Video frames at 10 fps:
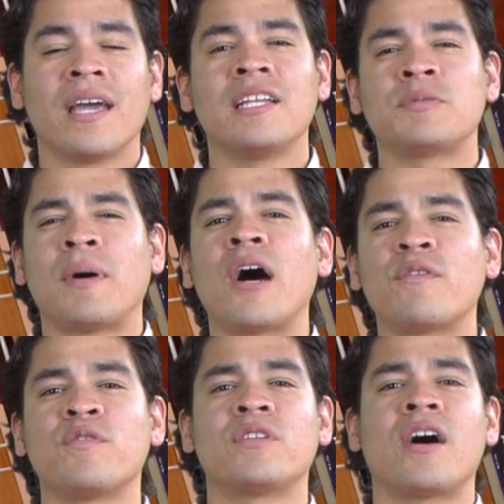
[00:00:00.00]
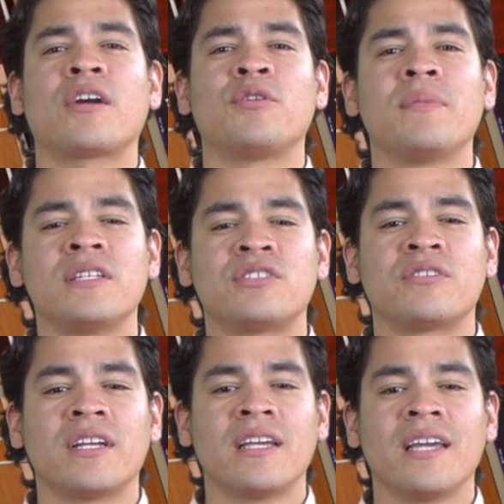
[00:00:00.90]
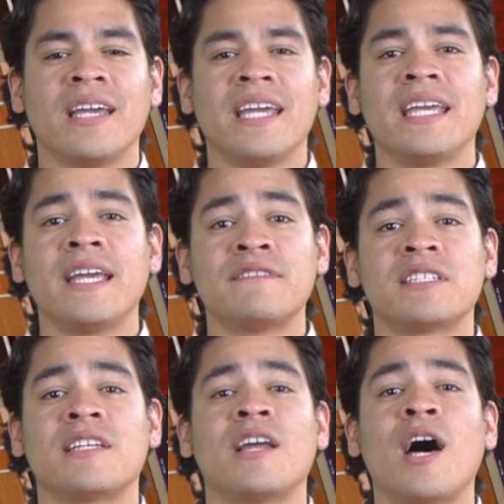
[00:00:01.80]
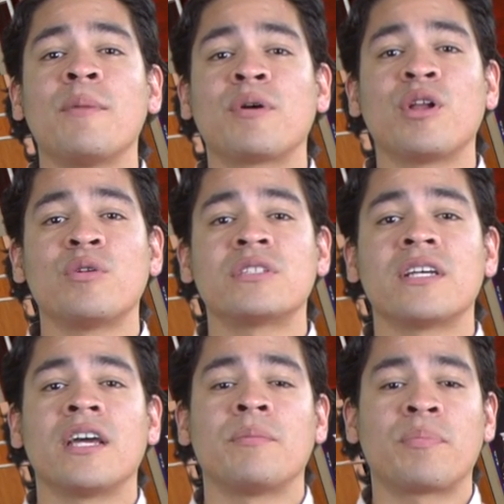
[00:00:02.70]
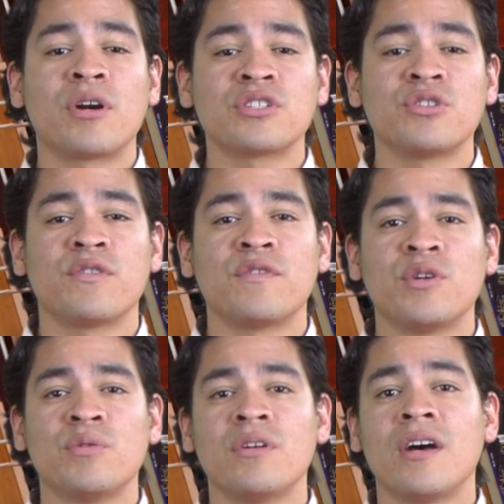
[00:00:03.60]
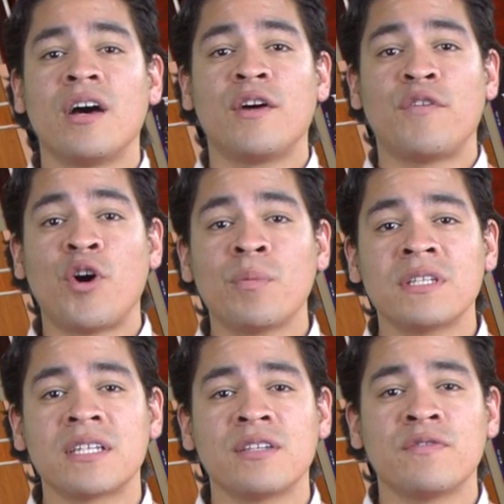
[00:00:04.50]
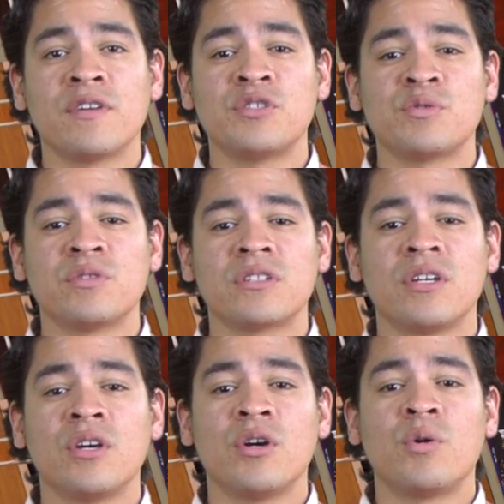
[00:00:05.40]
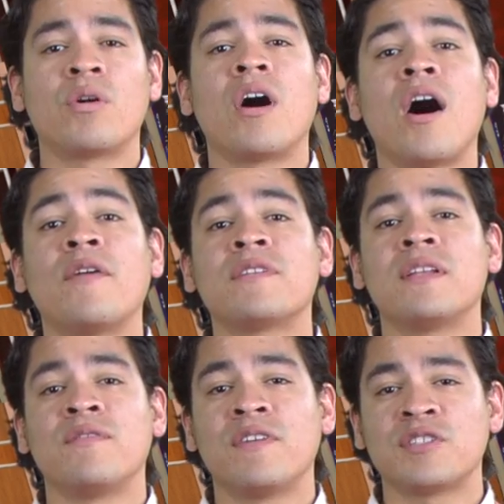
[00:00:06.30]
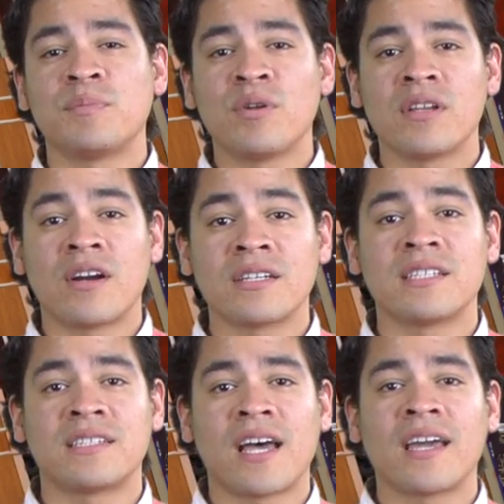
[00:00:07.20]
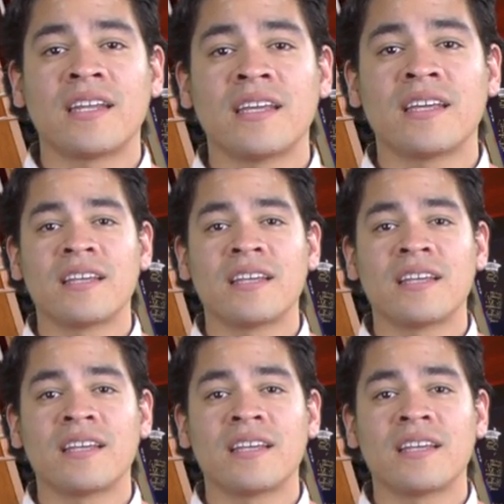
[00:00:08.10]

In this powerful documentary, he gives us an up-close and personal view of homeless individuals who are often invisible in our society.